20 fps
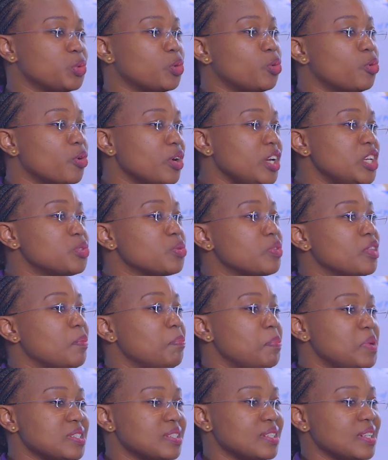to go into the
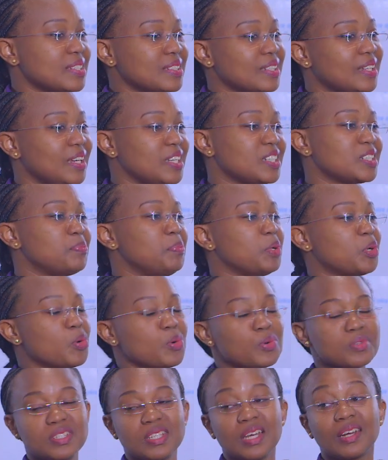business case,
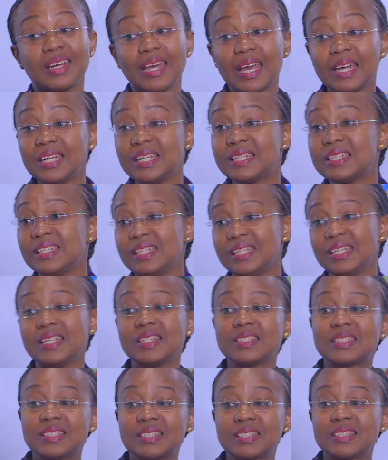because the reality
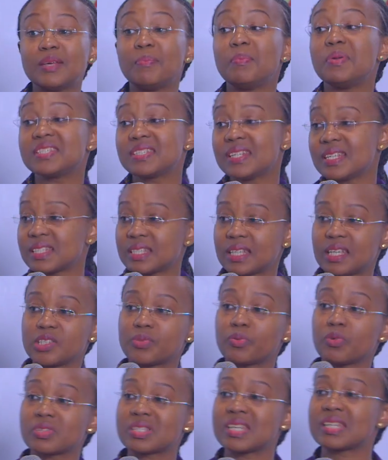is the business
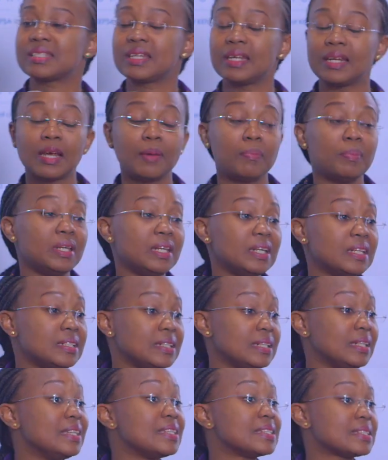case for
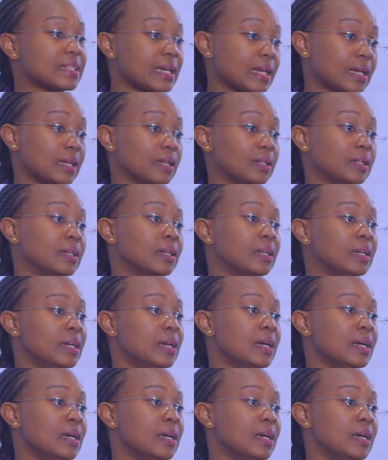sustainability is settled.